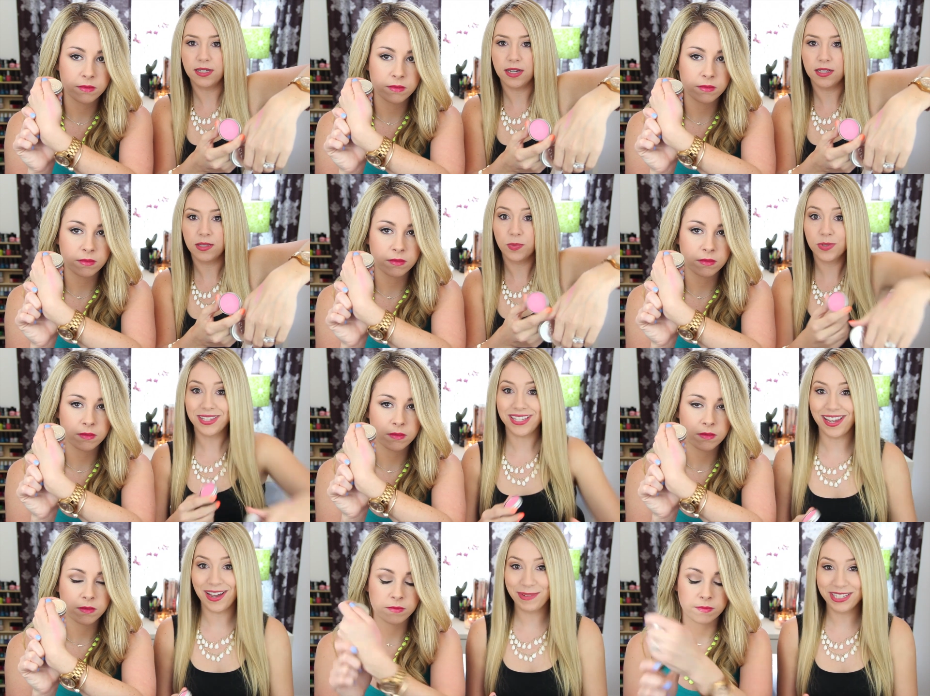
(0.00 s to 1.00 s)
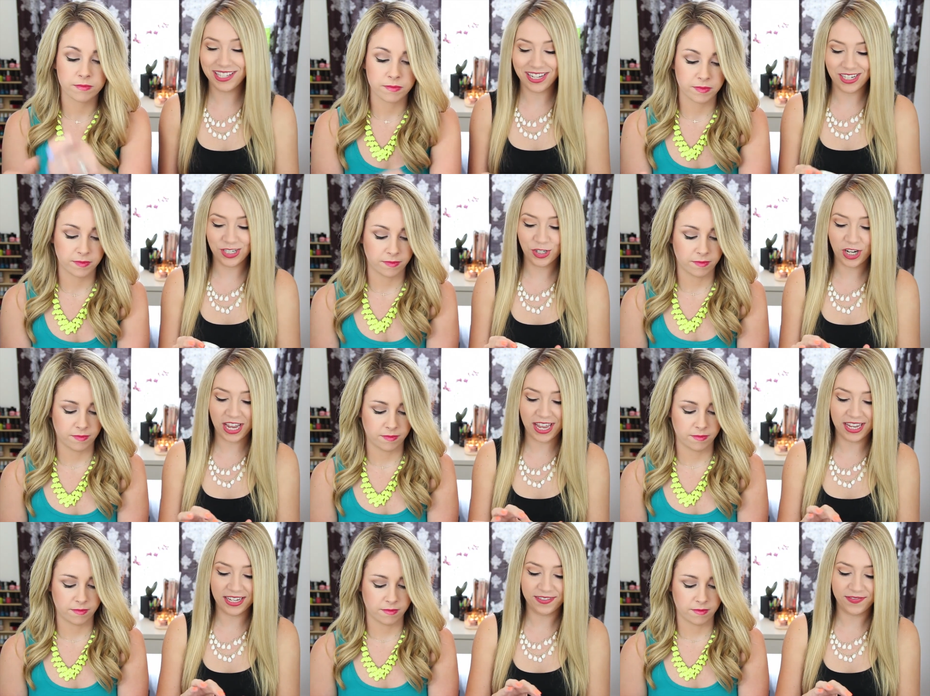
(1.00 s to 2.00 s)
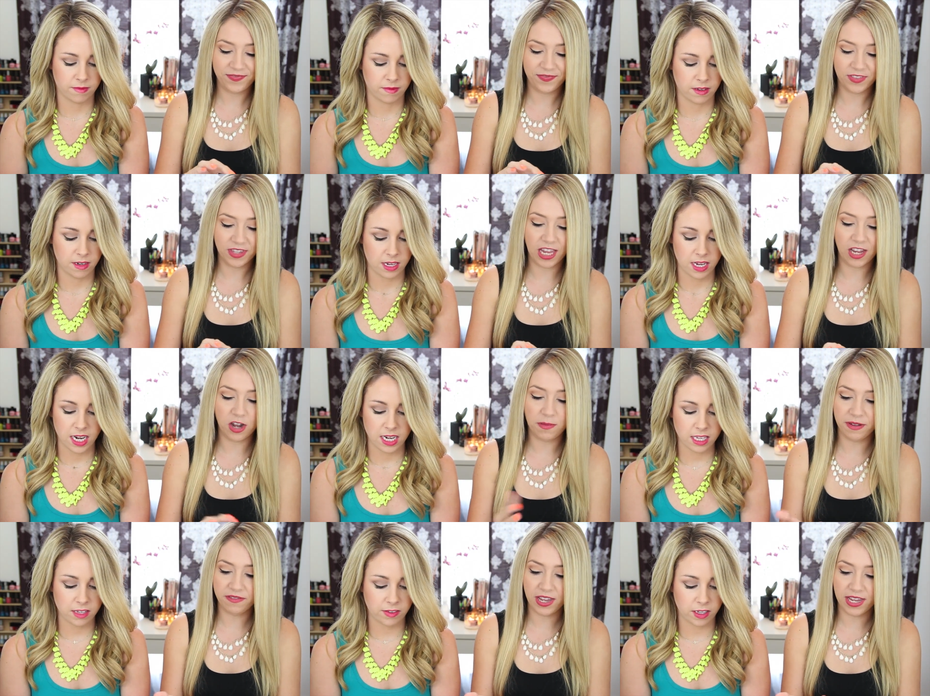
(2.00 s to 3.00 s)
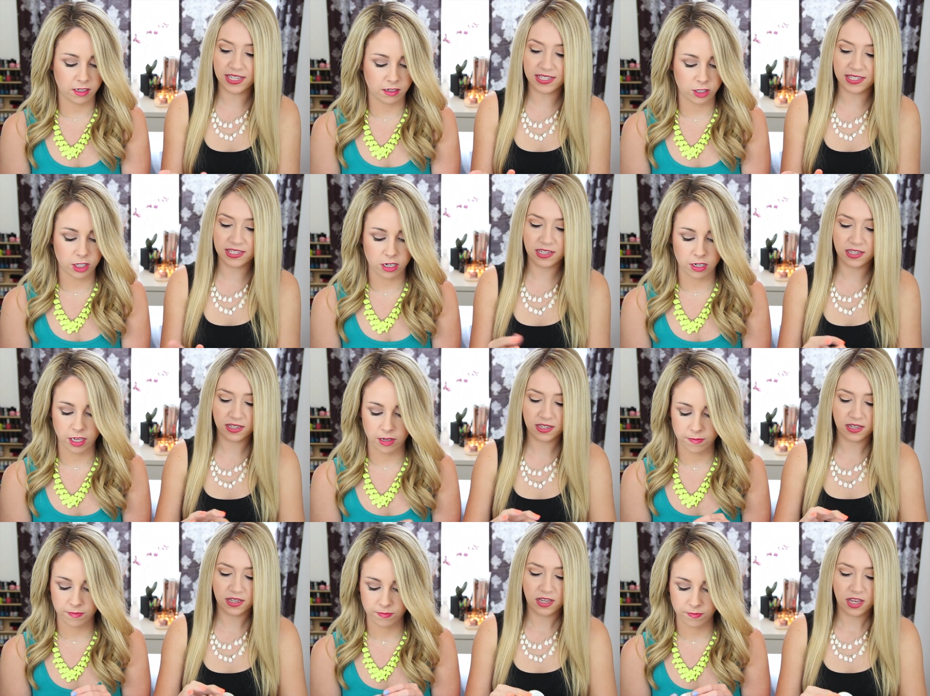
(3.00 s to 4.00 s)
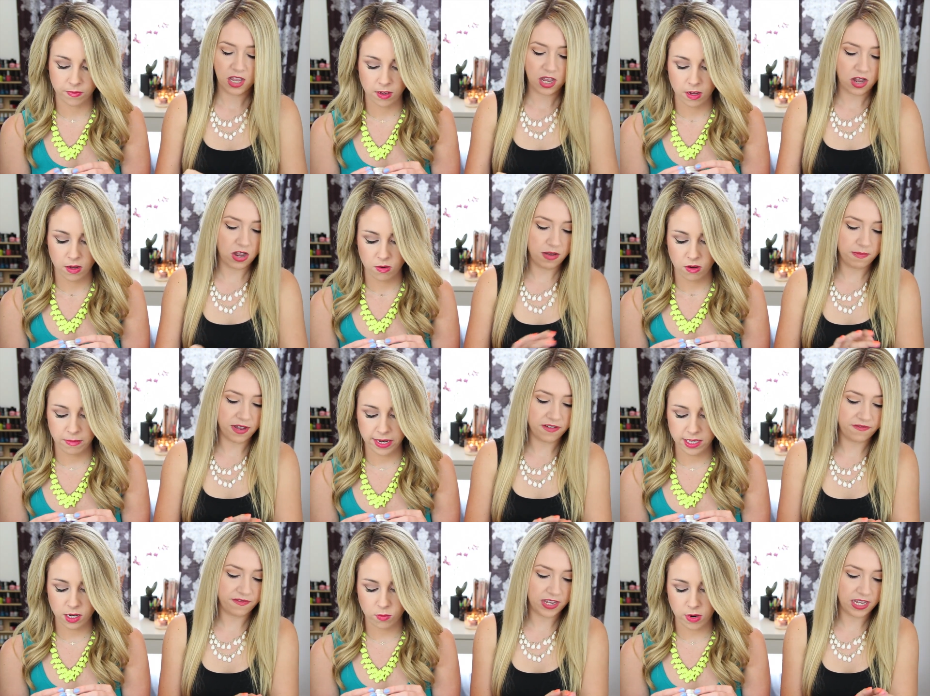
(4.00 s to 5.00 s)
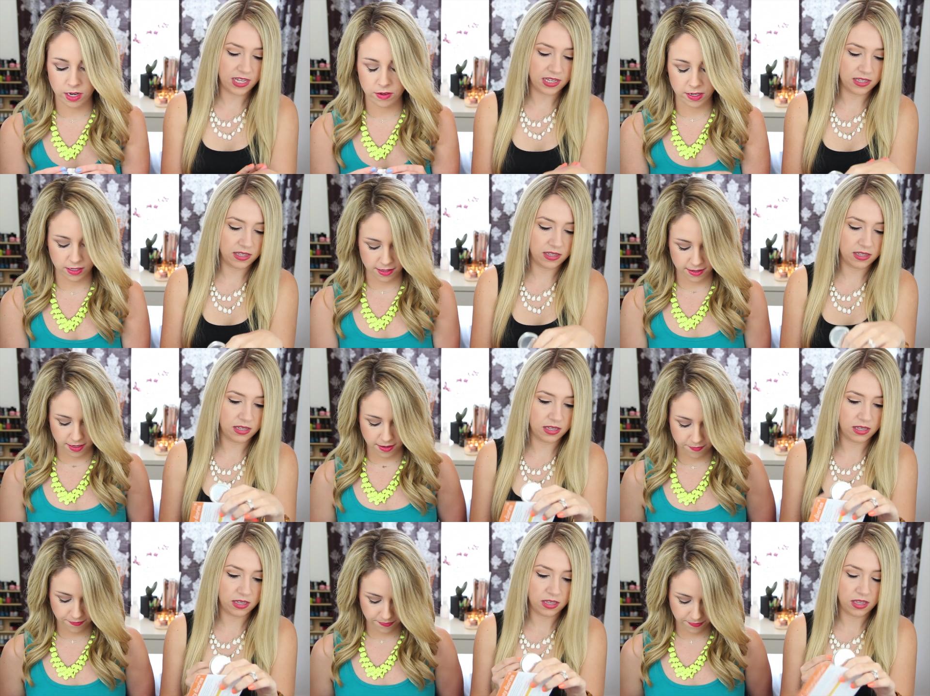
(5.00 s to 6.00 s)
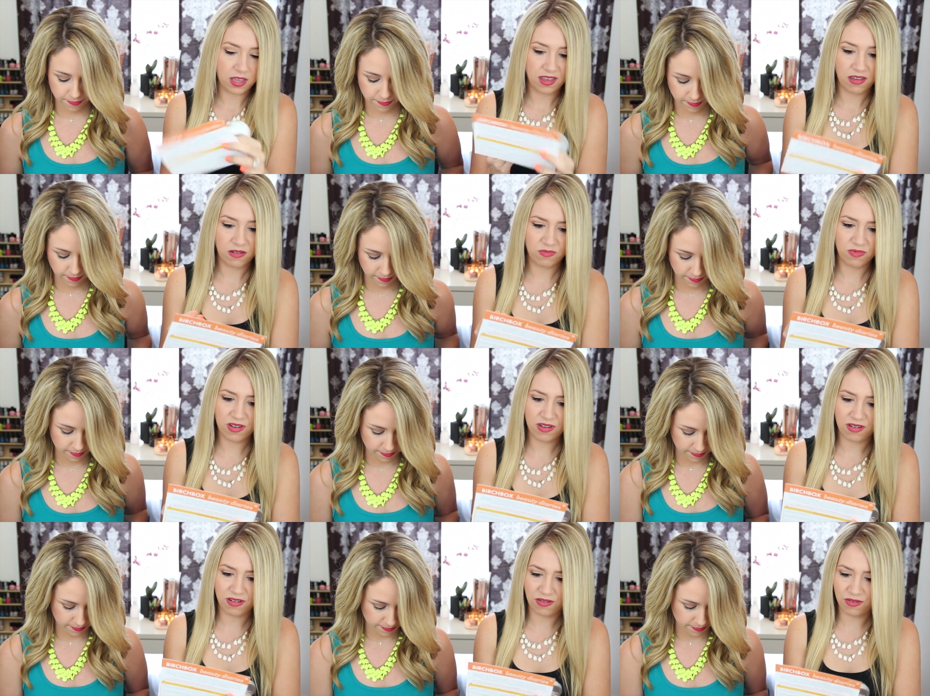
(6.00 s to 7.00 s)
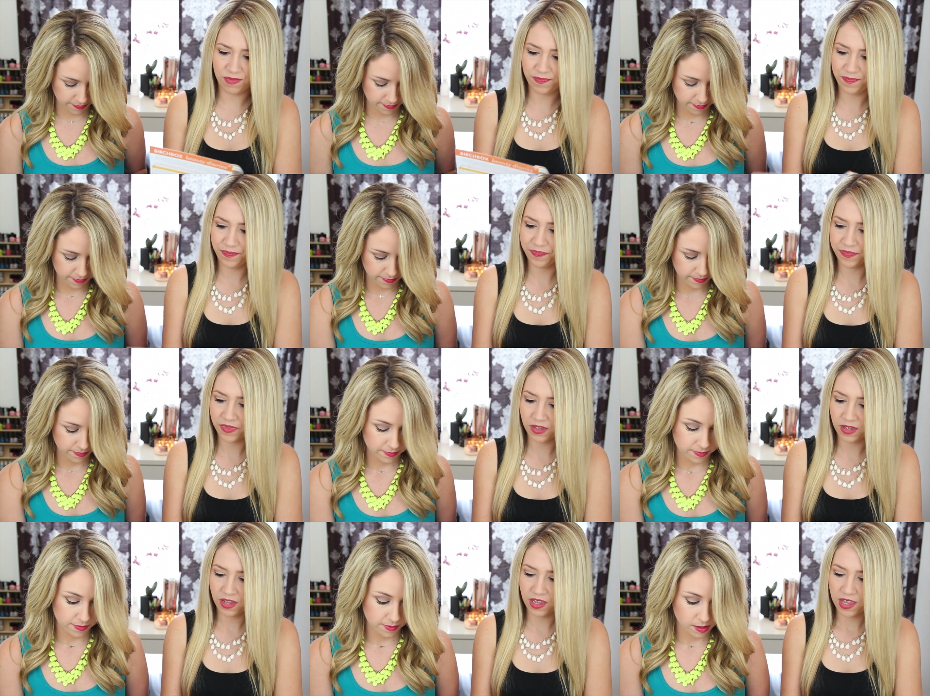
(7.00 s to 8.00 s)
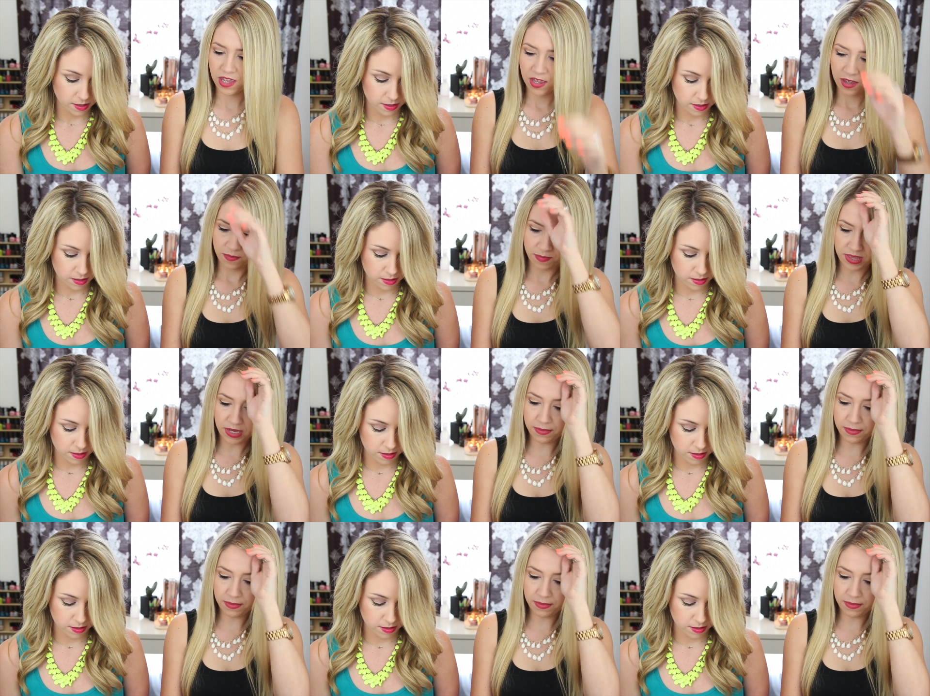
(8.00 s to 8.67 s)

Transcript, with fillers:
Speaker 1: it does. We'll see. I'm excited to try it. Like, it
Speaker 2: on does feel a little chalky. Oh, it makes face. it water resistant. I don't
Speaker 1: know. But